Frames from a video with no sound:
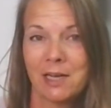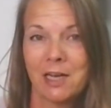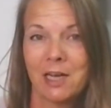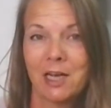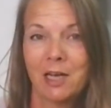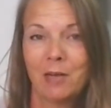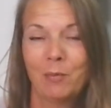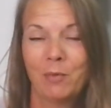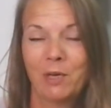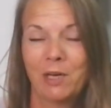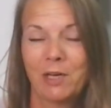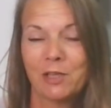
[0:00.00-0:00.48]

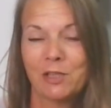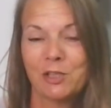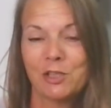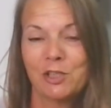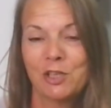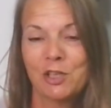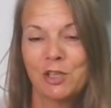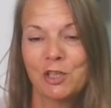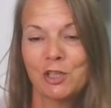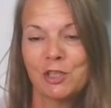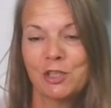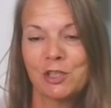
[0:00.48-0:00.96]
because
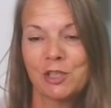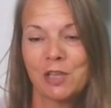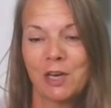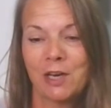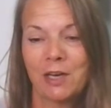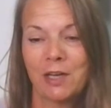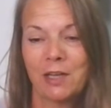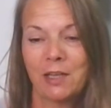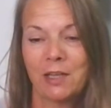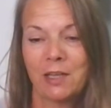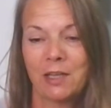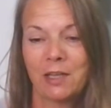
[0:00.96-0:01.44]
you're
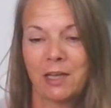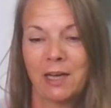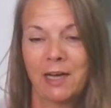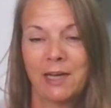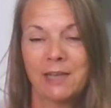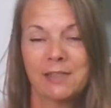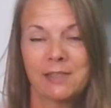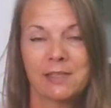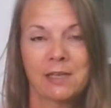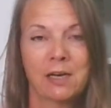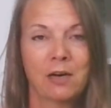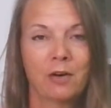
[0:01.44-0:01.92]
starting the
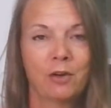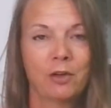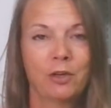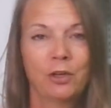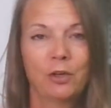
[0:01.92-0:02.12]
class out.